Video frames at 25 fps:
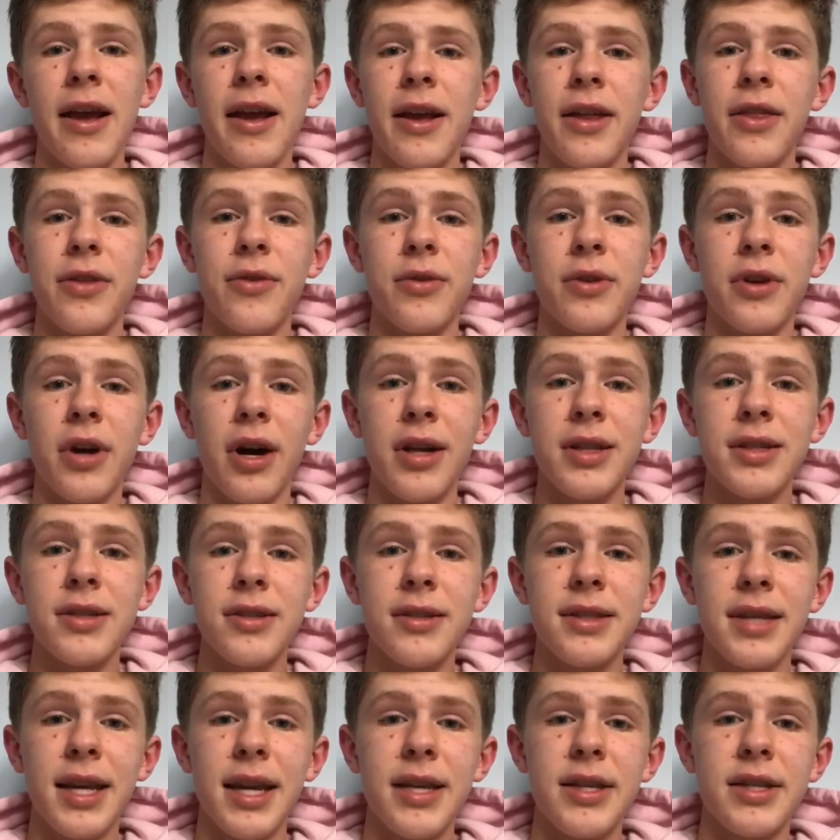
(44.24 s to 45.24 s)
Through
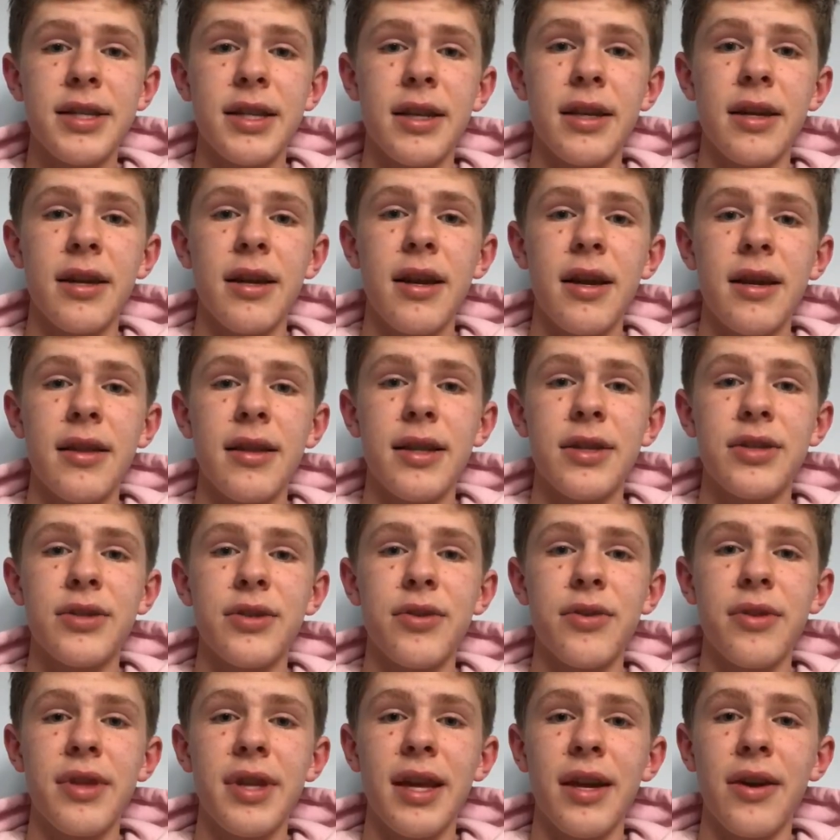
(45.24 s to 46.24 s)
consultation, the
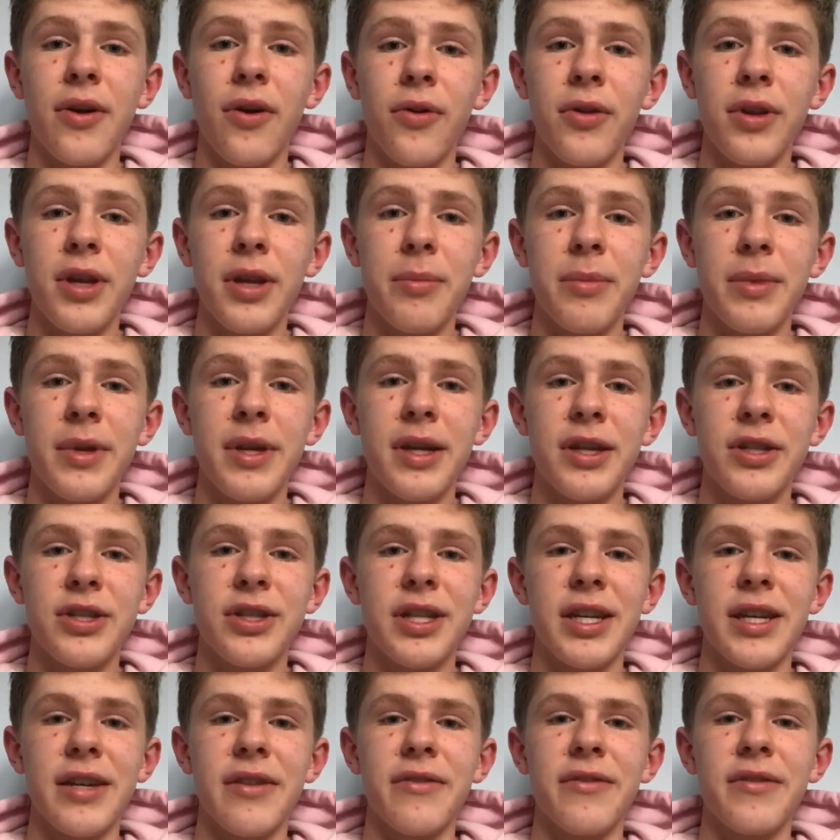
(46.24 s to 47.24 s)
truth can only be
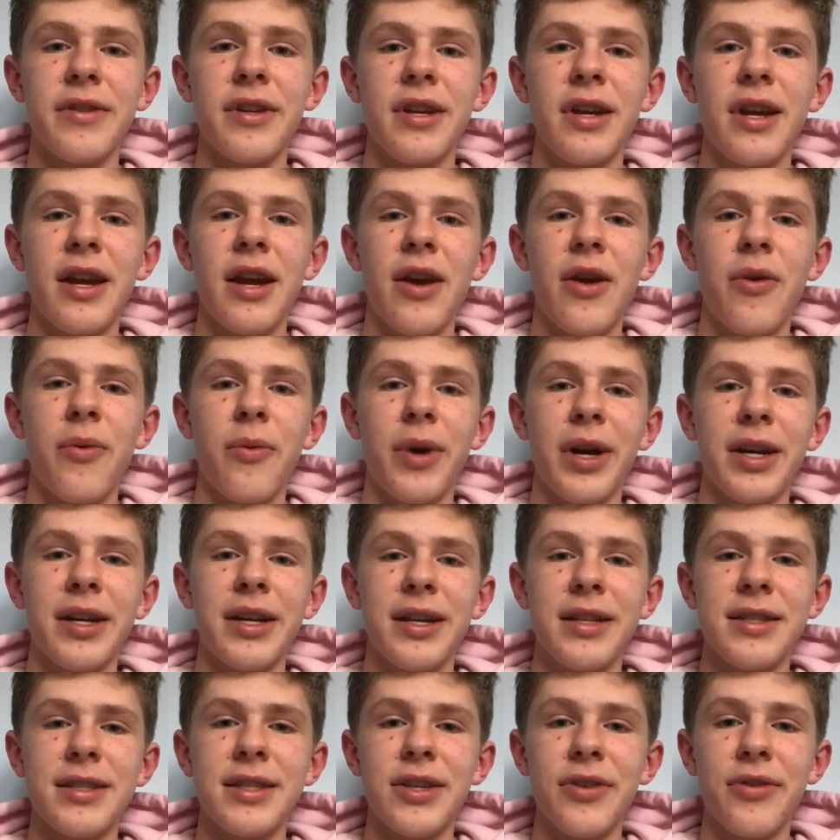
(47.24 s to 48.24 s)
achieved when
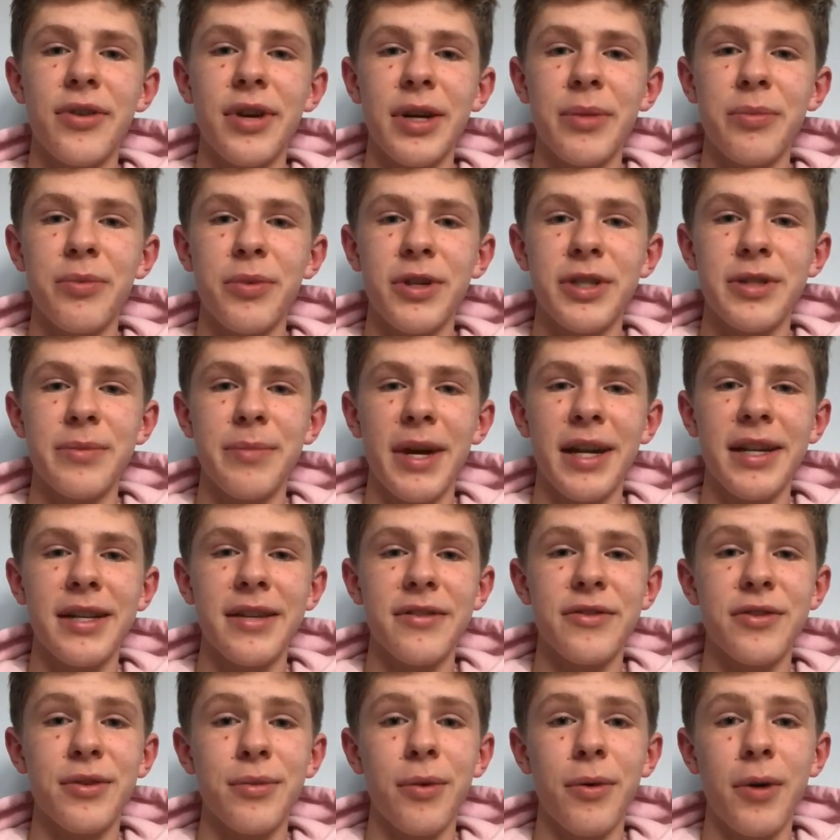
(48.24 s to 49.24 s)
considering perspectives
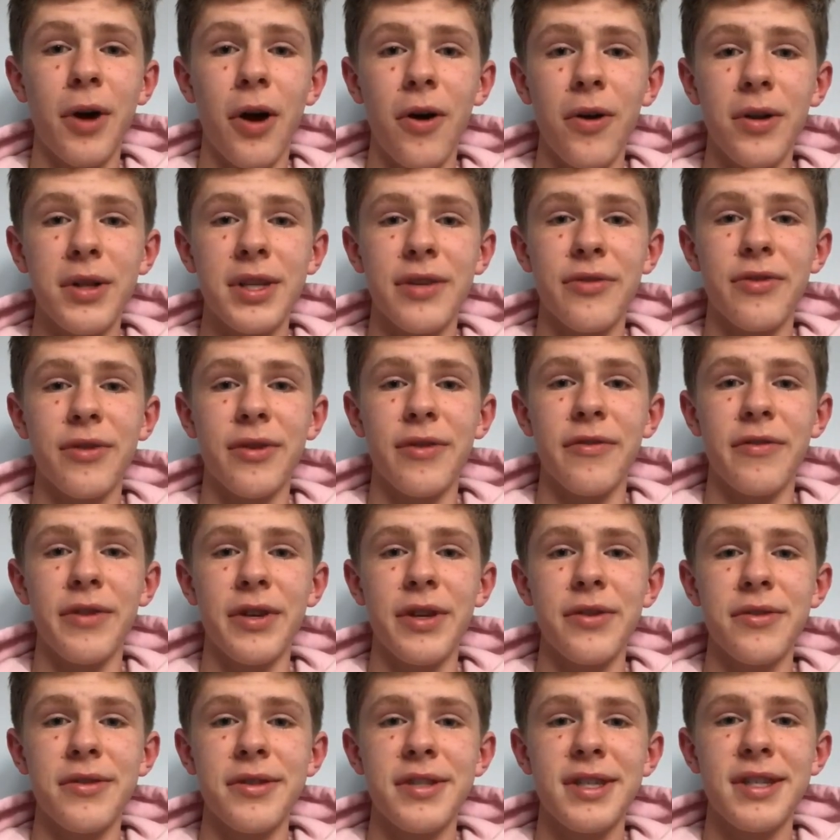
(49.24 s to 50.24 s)
from all different
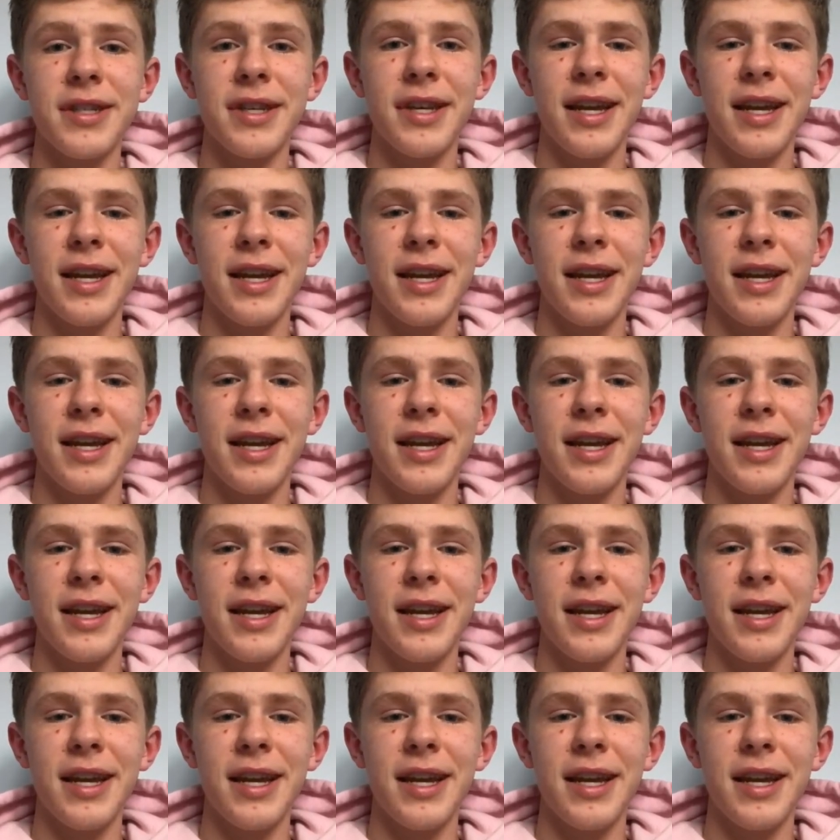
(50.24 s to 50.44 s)
views.